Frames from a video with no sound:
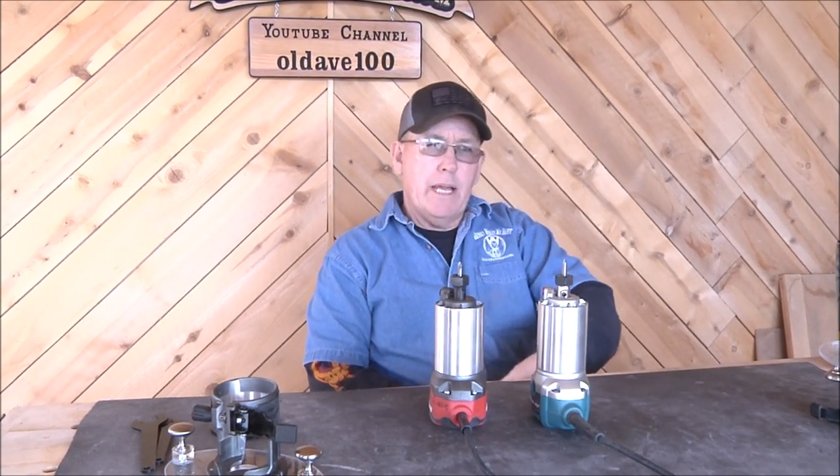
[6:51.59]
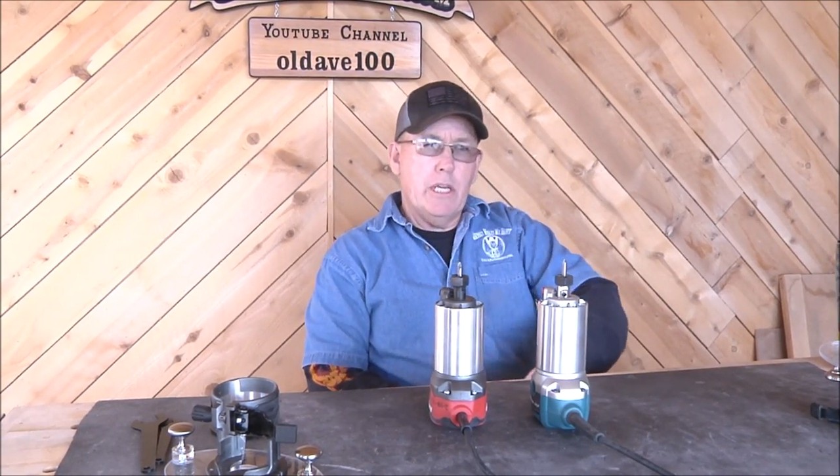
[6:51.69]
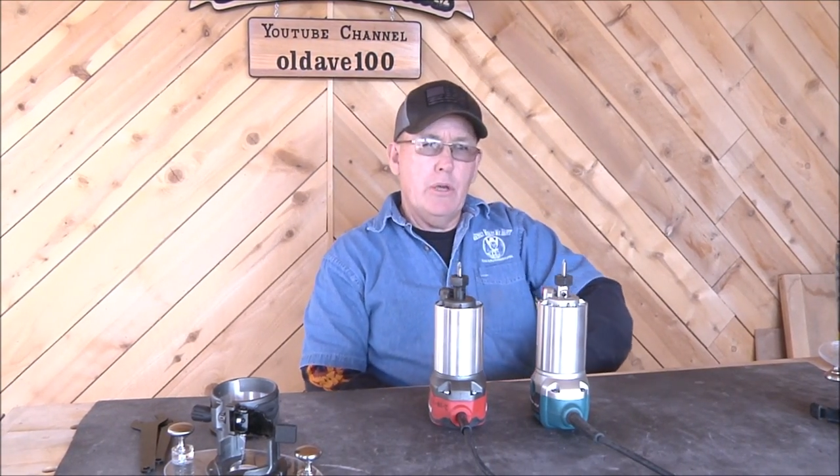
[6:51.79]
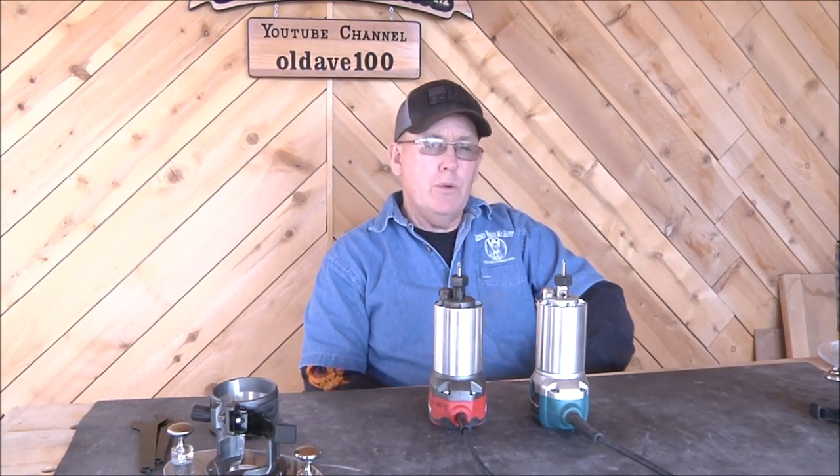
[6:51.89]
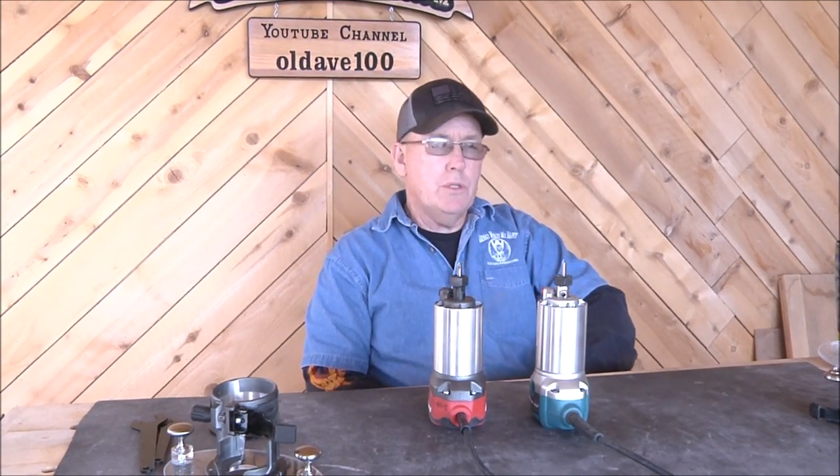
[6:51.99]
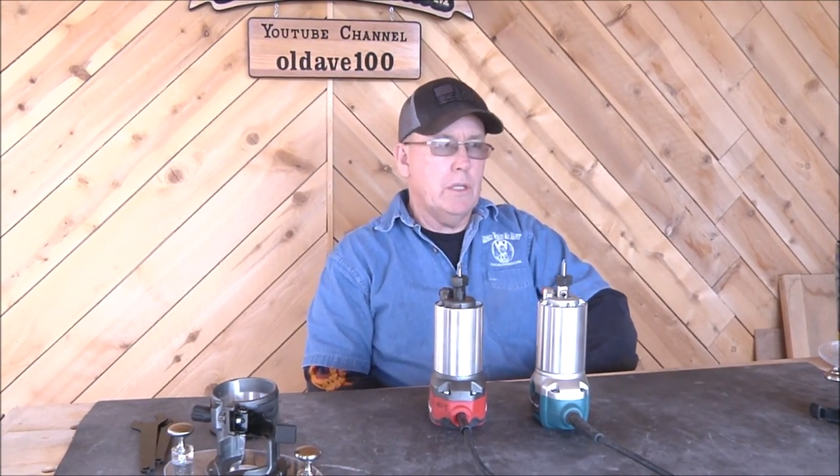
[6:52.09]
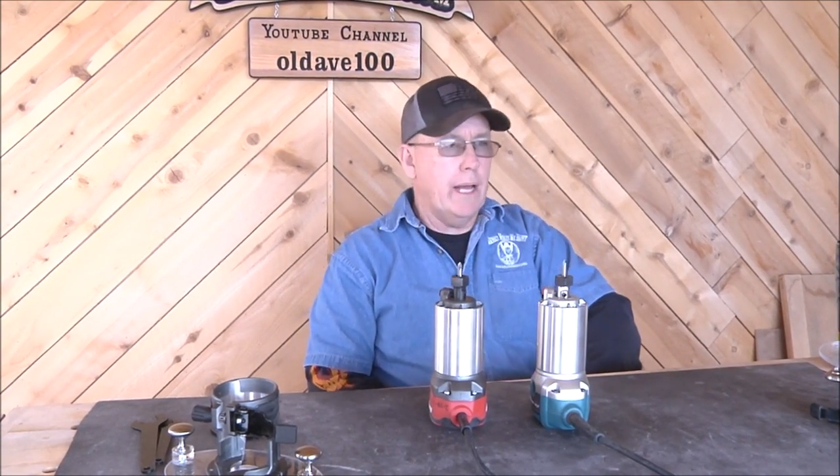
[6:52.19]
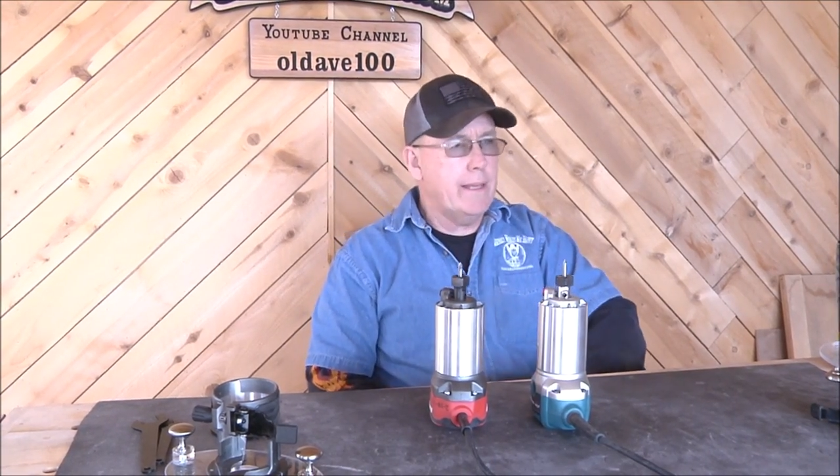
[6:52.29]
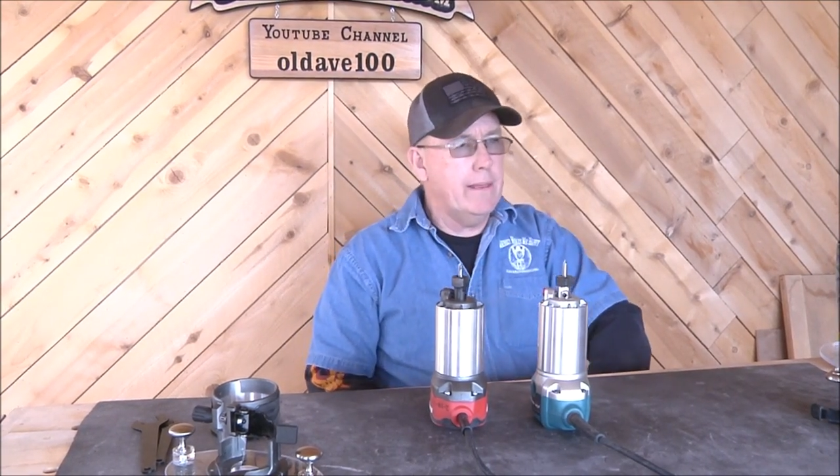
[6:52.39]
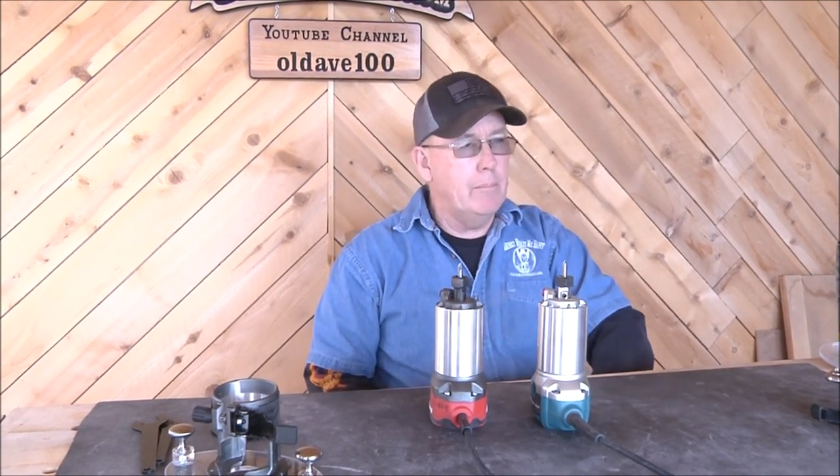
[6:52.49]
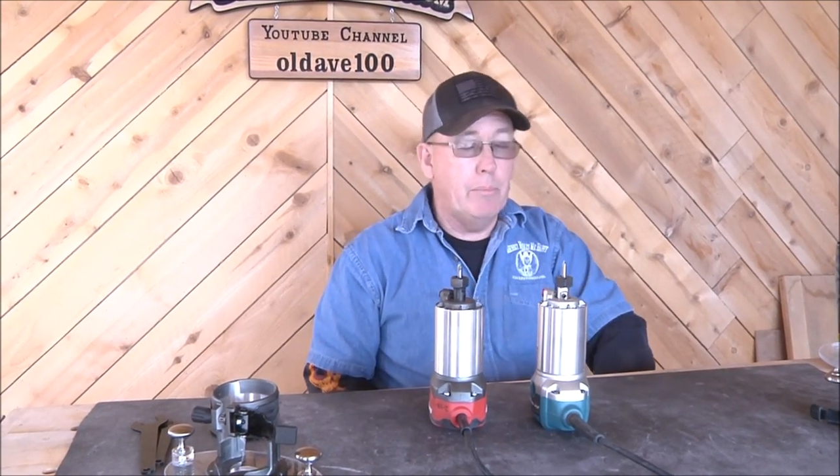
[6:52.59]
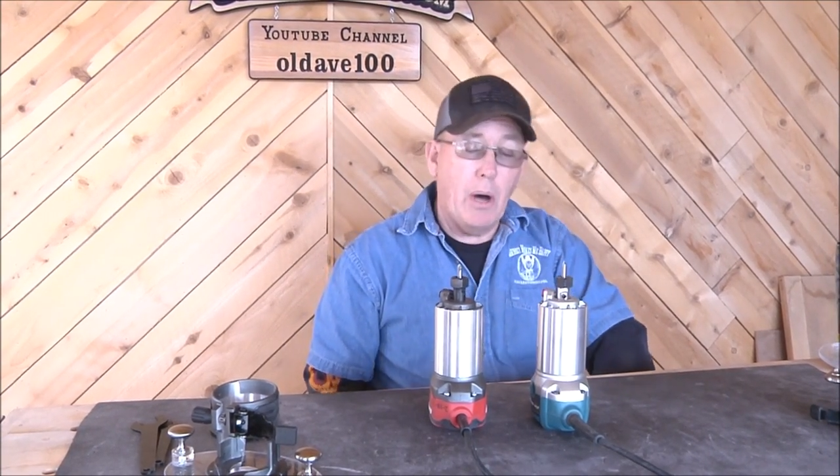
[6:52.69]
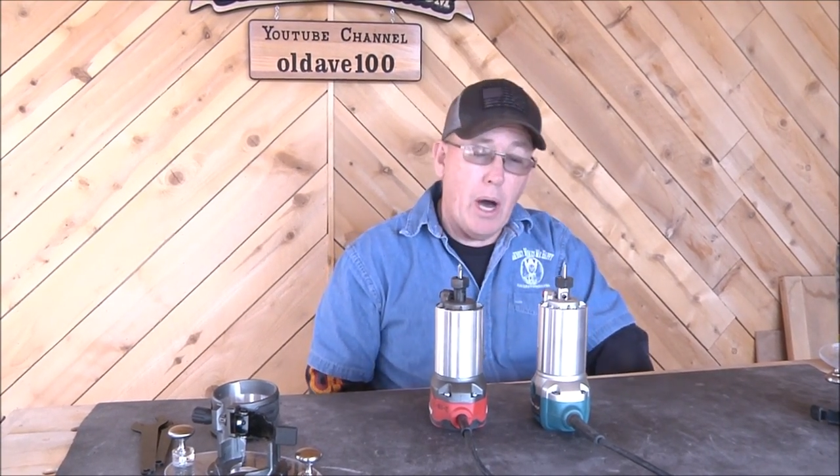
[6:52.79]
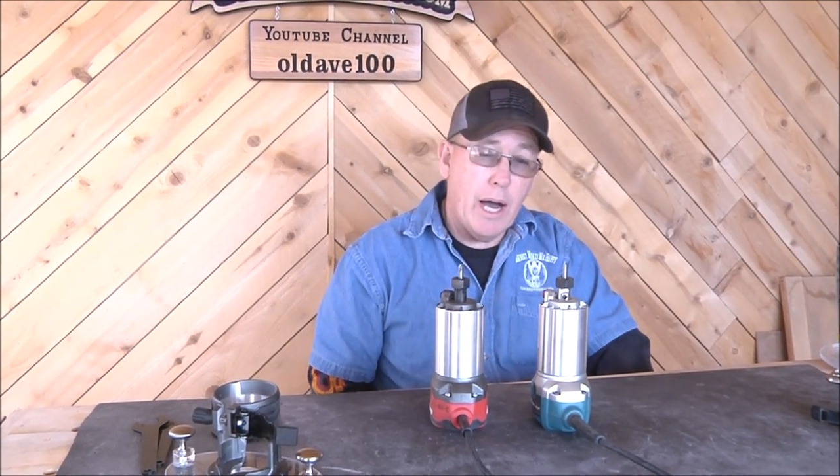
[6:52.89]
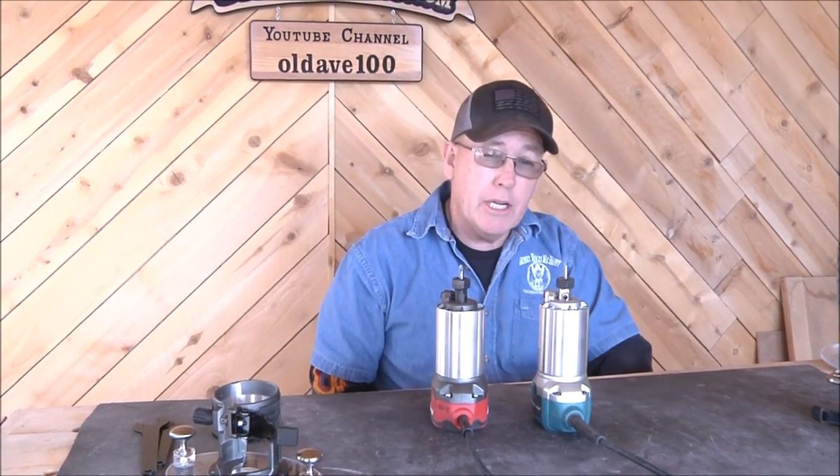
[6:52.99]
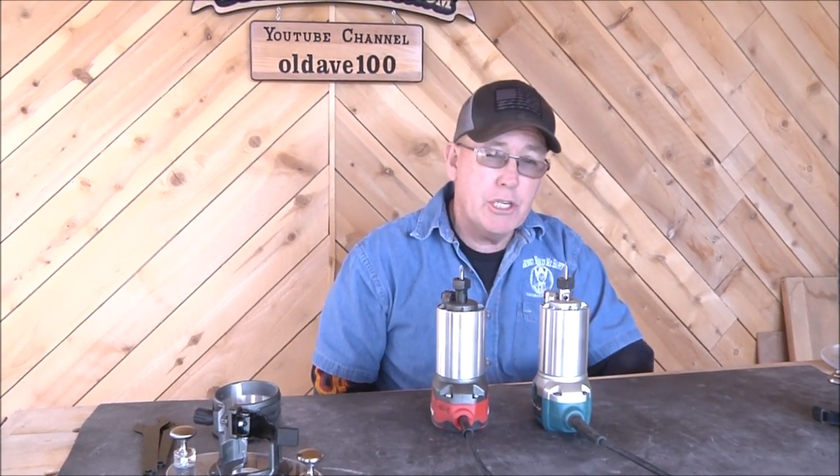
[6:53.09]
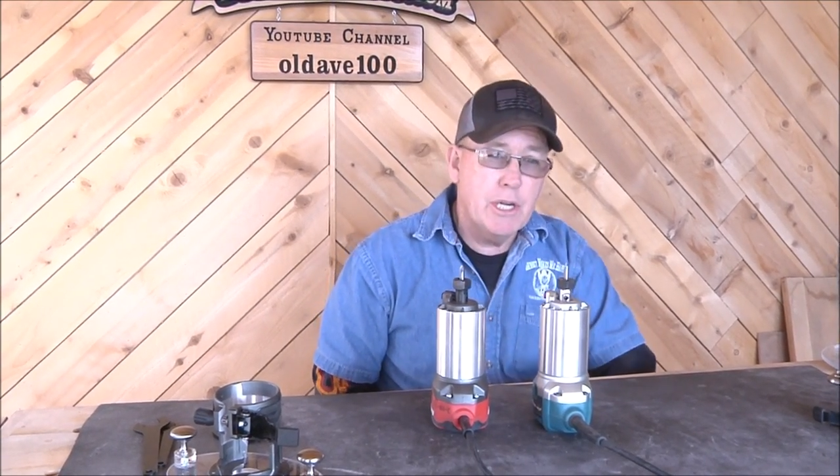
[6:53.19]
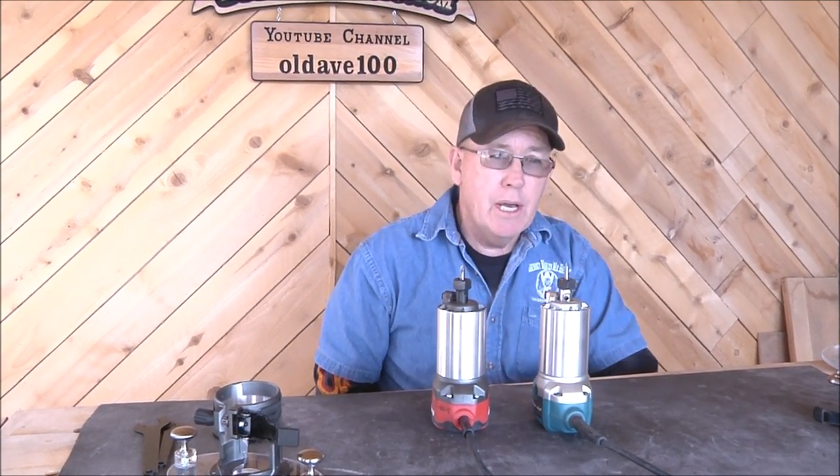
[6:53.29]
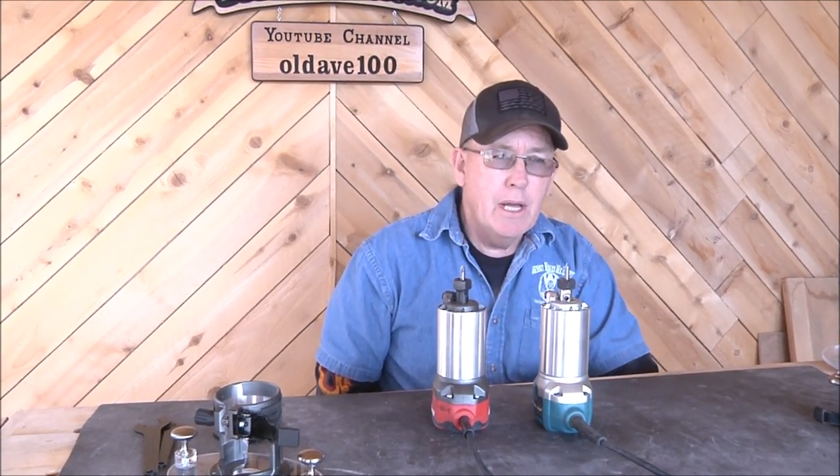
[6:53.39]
use, like the Bosch,